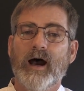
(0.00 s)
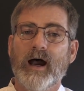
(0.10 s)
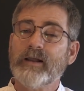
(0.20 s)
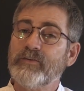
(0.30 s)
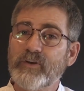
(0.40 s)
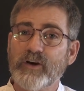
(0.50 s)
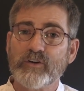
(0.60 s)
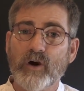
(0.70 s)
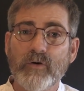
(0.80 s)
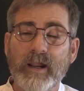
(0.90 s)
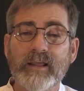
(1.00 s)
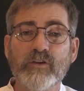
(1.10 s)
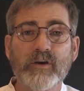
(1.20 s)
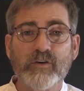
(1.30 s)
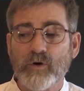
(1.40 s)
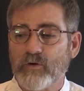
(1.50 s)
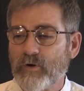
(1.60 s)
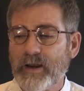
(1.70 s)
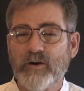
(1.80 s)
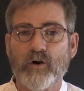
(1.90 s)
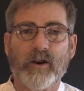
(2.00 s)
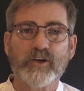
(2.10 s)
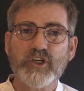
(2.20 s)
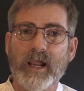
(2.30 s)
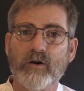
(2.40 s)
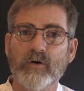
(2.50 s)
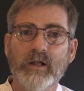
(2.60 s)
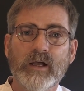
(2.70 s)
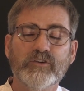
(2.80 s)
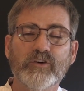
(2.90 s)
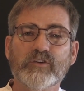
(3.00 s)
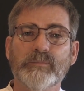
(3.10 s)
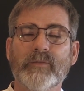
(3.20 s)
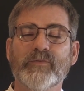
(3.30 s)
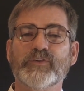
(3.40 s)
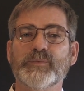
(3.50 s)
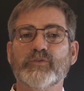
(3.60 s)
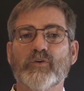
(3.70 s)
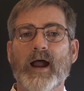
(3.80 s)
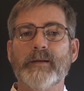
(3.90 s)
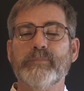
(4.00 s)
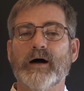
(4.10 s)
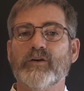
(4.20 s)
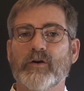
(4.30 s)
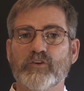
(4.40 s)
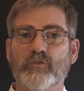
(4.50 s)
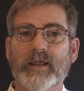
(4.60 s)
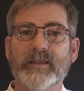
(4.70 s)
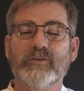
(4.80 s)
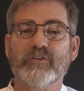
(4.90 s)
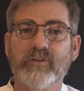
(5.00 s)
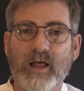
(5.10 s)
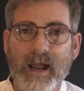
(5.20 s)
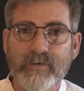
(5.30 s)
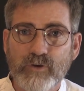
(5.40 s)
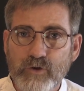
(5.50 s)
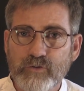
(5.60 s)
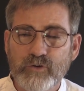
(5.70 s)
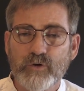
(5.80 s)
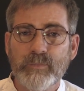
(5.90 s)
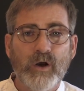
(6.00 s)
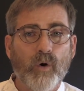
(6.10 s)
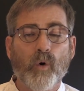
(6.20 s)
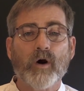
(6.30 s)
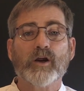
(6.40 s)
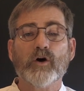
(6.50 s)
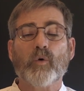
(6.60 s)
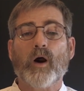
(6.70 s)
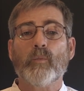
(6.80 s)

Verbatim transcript: Uh, consider donating. You can do it right here on our channel, just above the subscribe button on Israeli News Live YouTube, or go to our